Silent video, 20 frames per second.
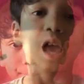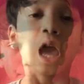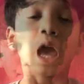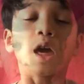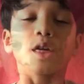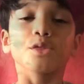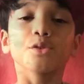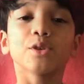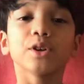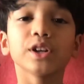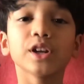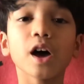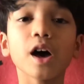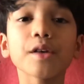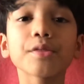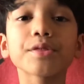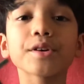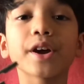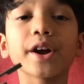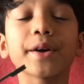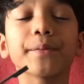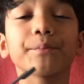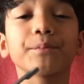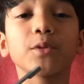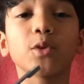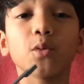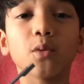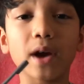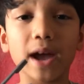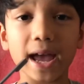So another
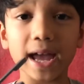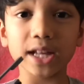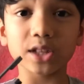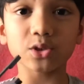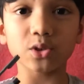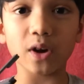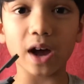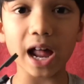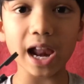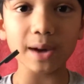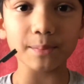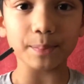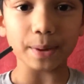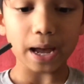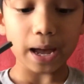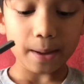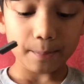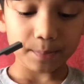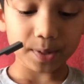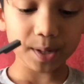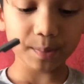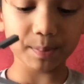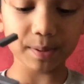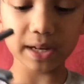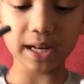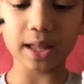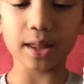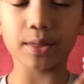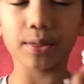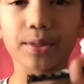way to help people
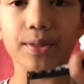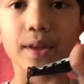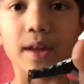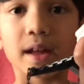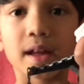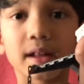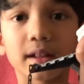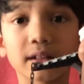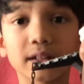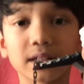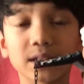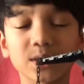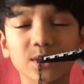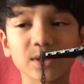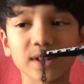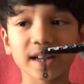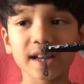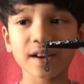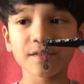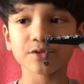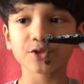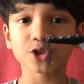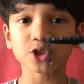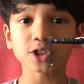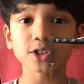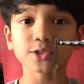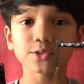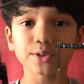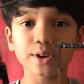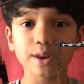is to give
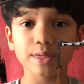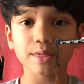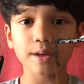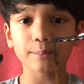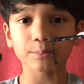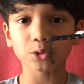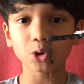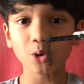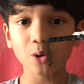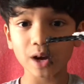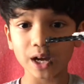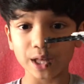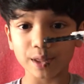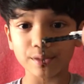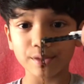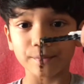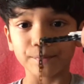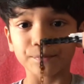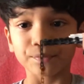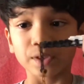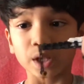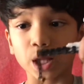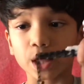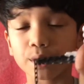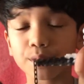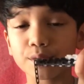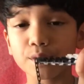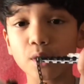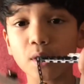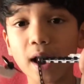children some toys.
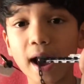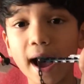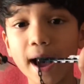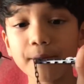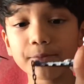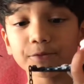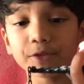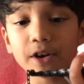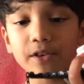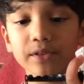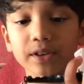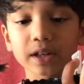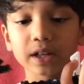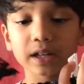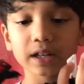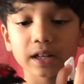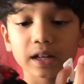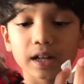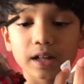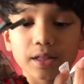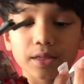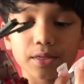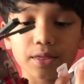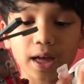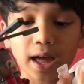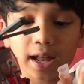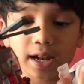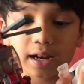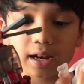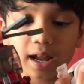So I'm very grateful
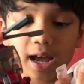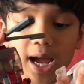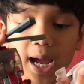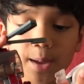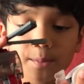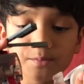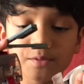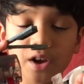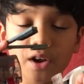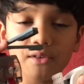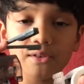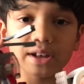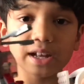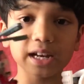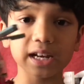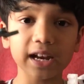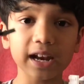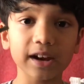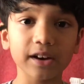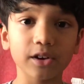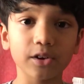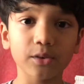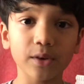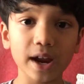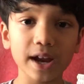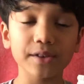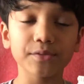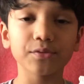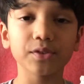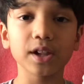
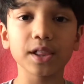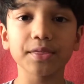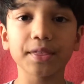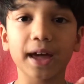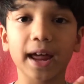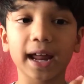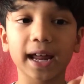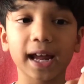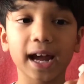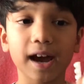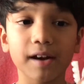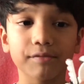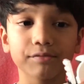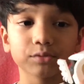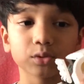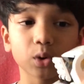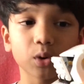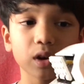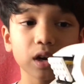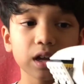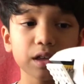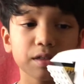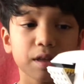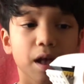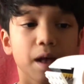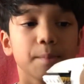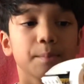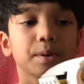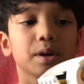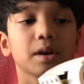that I have toys
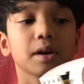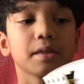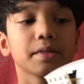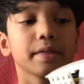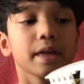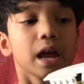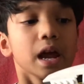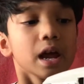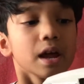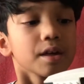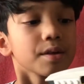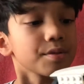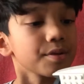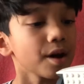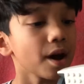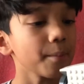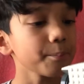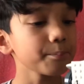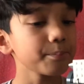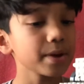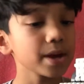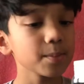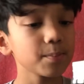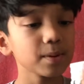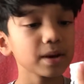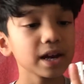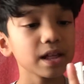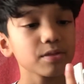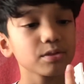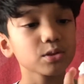because some
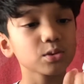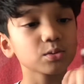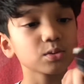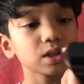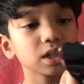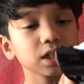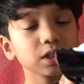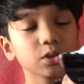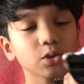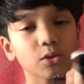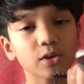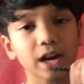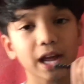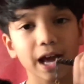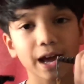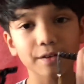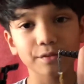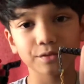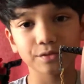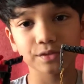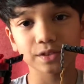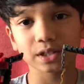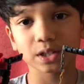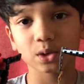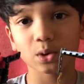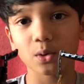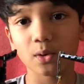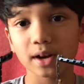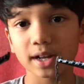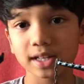people in the world don't have
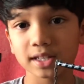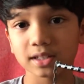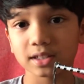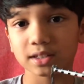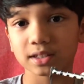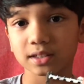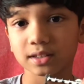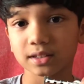toys.